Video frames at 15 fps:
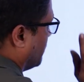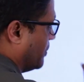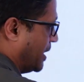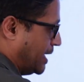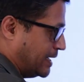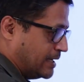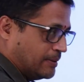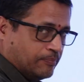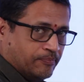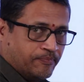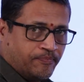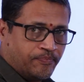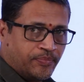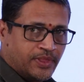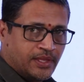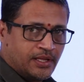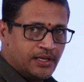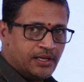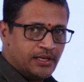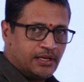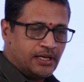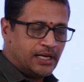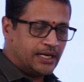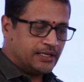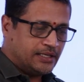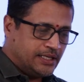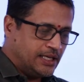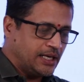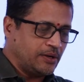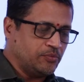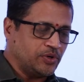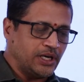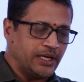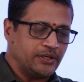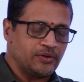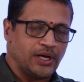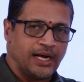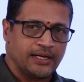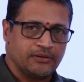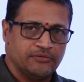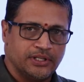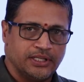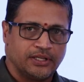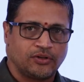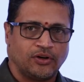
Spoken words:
medium, and here I would like to add a word